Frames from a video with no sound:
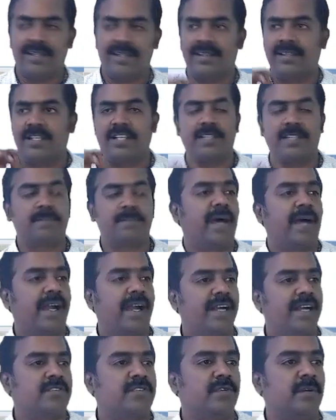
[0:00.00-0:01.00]
This bad
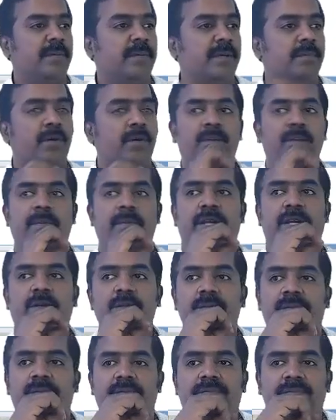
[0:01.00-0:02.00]
debts will be borne by
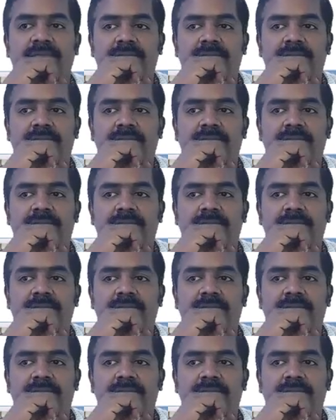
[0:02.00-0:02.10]
whom?